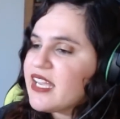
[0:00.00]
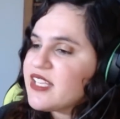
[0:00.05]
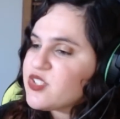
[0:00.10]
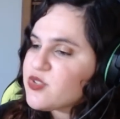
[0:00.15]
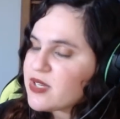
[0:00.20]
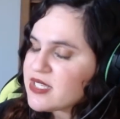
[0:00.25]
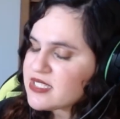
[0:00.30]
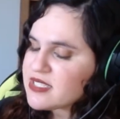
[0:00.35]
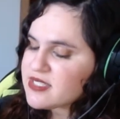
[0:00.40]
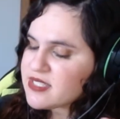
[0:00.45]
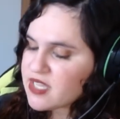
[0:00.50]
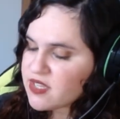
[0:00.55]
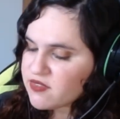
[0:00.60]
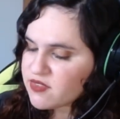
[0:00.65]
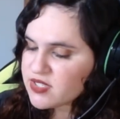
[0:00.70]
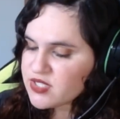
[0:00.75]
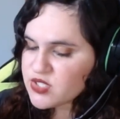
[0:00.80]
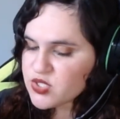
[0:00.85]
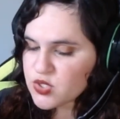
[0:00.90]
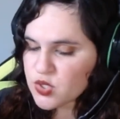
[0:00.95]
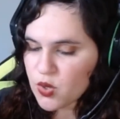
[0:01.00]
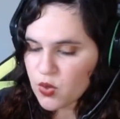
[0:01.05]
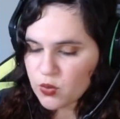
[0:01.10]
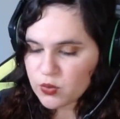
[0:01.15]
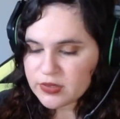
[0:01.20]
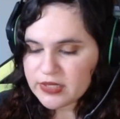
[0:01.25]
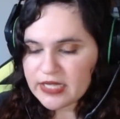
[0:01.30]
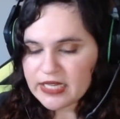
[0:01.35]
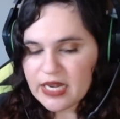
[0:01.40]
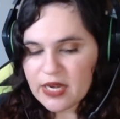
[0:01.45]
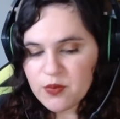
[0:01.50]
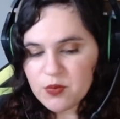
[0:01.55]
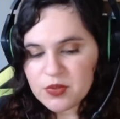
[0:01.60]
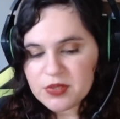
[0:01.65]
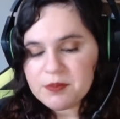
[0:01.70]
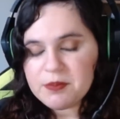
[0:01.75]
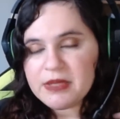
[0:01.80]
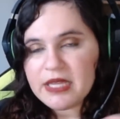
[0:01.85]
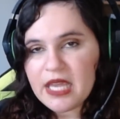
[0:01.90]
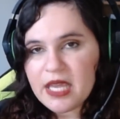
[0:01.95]
I try to save it so that I
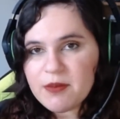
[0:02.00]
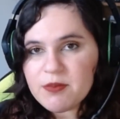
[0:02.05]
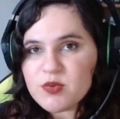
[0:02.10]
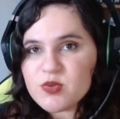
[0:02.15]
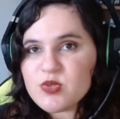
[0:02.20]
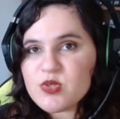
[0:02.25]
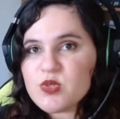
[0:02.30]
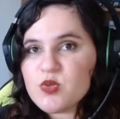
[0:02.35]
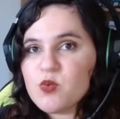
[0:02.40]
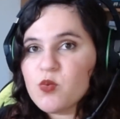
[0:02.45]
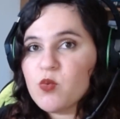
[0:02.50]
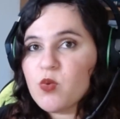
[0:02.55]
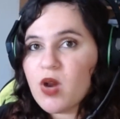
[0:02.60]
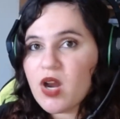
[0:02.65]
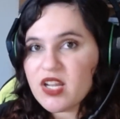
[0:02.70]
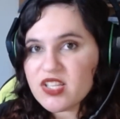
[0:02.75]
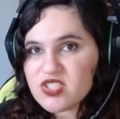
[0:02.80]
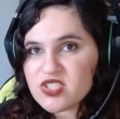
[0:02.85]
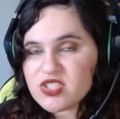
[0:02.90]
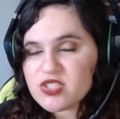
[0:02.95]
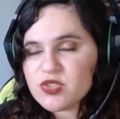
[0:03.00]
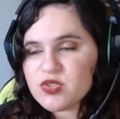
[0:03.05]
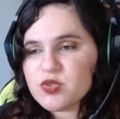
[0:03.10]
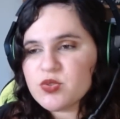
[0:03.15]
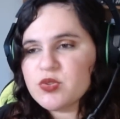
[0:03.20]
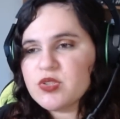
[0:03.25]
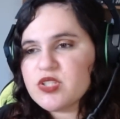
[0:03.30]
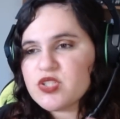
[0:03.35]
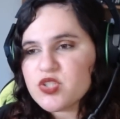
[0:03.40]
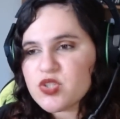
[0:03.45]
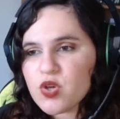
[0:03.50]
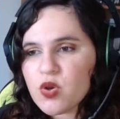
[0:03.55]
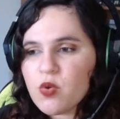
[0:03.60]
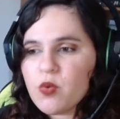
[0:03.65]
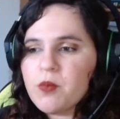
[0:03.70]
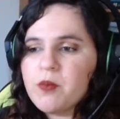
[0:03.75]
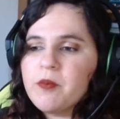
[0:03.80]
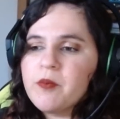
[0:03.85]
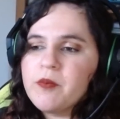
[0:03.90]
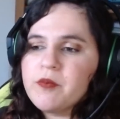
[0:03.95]
would be able to watch to the
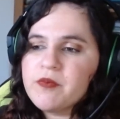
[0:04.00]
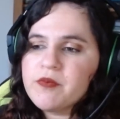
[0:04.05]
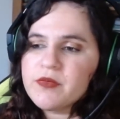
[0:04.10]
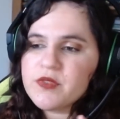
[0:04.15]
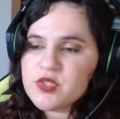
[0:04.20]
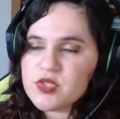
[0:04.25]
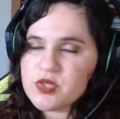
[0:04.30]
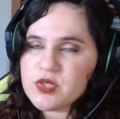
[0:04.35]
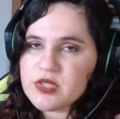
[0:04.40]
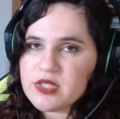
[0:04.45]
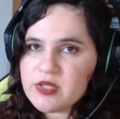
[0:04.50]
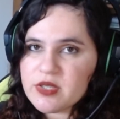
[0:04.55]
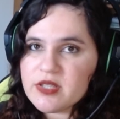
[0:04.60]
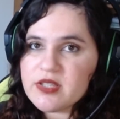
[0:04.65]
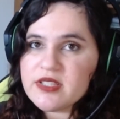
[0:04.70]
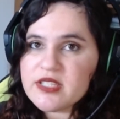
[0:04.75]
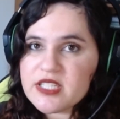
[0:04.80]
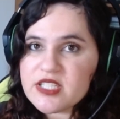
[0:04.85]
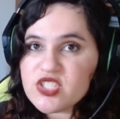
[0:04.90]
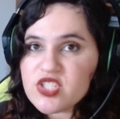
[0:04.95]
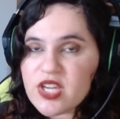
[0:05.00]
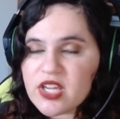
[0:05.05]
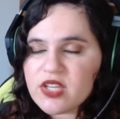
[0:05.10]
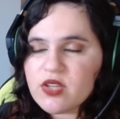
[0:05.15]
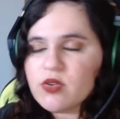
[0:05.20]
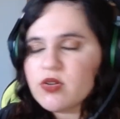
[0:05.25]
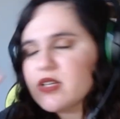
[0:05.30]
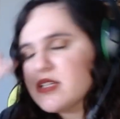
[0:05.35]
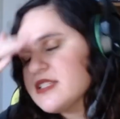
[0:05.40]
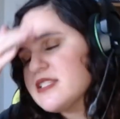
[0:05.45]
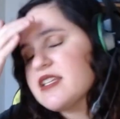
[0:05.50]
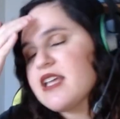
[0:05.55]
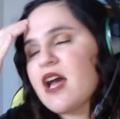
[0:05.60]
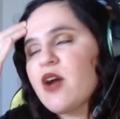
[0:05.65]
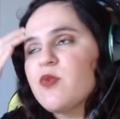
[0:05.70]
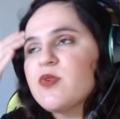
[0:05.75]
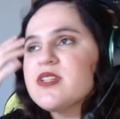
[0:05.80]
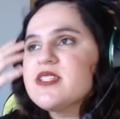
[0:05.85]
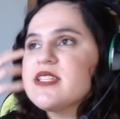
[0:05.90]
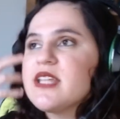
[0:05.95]
show, to the channel, because
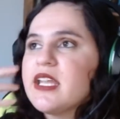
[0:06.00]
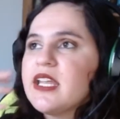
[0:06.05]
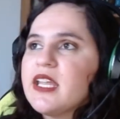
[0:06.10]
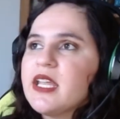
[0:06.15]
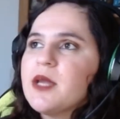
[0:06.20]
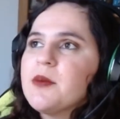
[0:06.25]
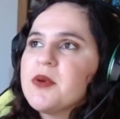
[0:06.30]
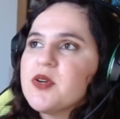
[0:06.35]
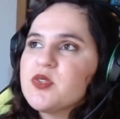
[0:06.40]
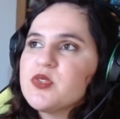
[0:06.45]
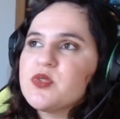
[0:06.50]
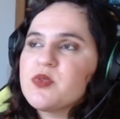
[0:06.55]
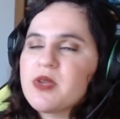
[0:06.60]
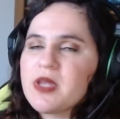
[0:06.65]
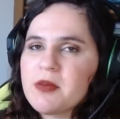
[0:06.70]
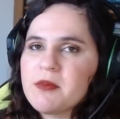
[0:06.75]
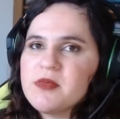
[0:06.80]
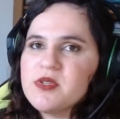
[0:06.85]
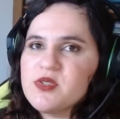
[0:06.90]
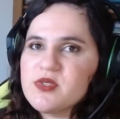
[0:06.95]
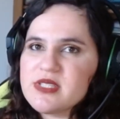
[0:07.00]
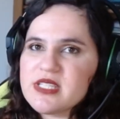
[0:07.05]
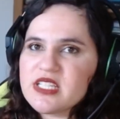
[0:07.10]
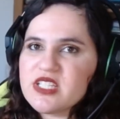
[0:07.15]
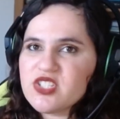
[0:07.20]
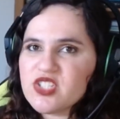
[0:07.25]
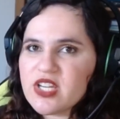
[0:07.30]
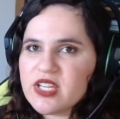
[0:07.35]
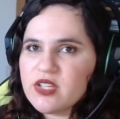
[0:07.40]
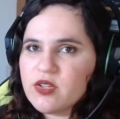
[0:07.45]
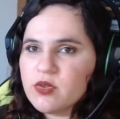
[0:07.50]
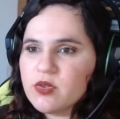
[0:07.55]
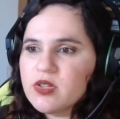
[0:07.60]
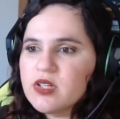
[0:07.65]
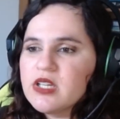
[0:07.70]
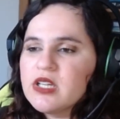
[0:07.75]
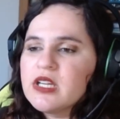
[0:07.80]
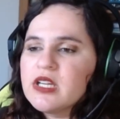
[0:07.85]
I was thinking about doing a music channel